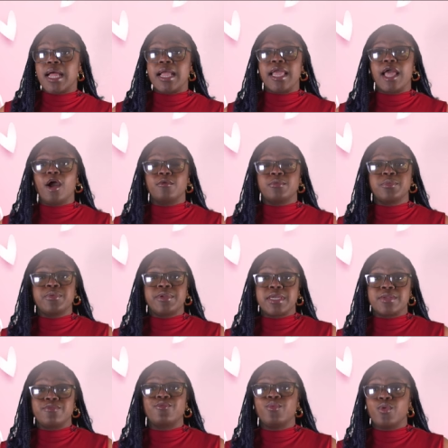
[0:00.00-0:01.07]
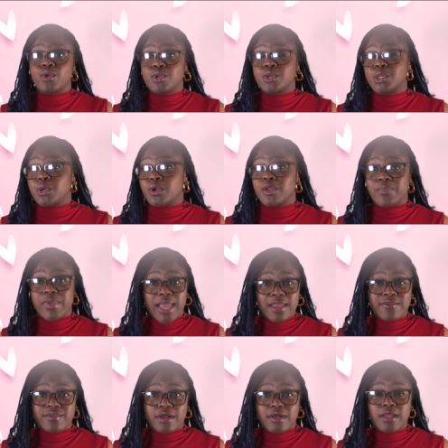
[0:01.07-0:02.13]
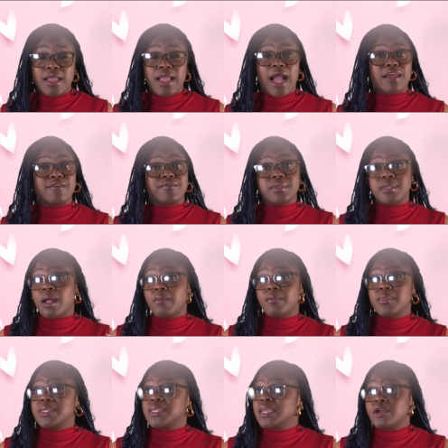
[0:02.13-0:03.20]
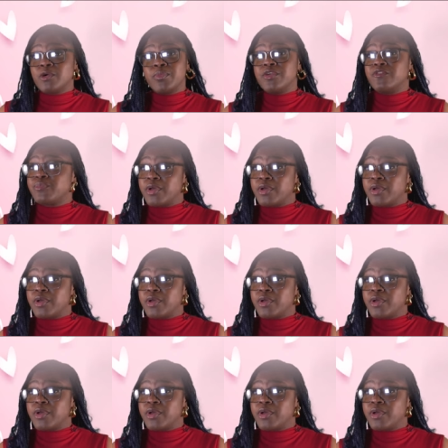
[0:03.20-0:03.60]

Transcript: that it helps predict reward-controlling behaviour, and for some, it's a little bit of